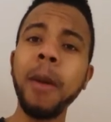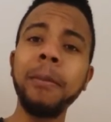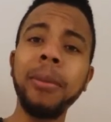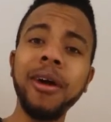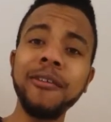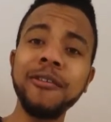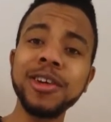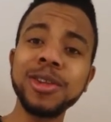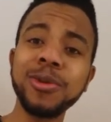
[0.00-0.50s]

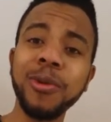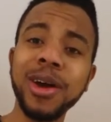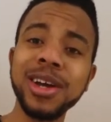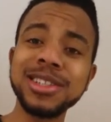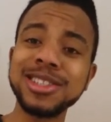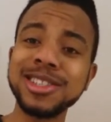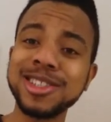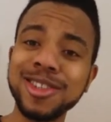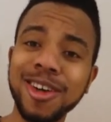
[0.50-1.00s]
Perfect
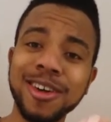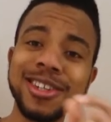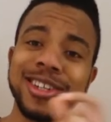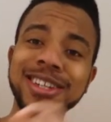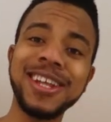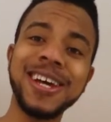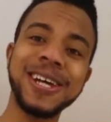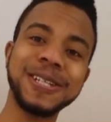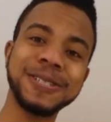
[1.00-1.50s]
way to start
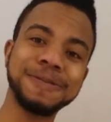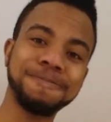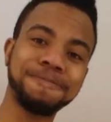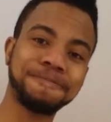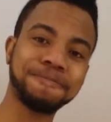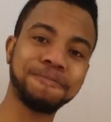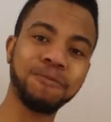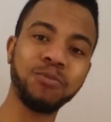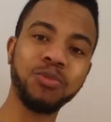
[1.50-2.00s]
the day.
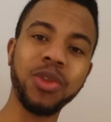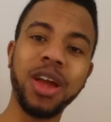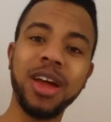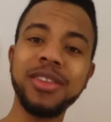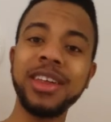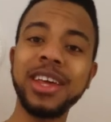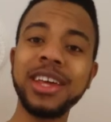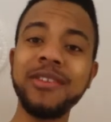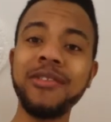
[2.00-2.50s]

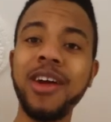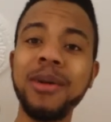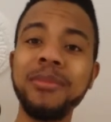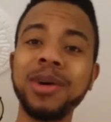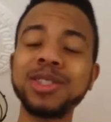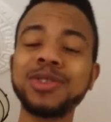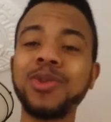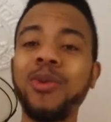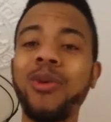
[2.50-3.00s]
Thank you very
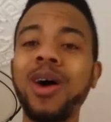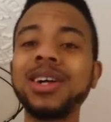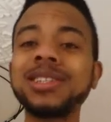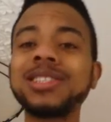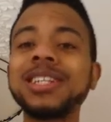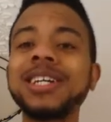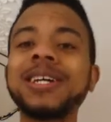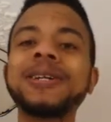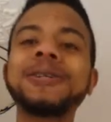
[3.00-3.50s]
much for
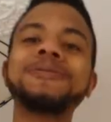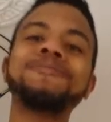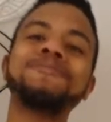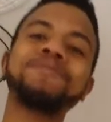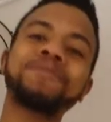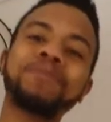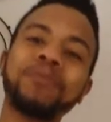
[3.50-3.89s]
watching.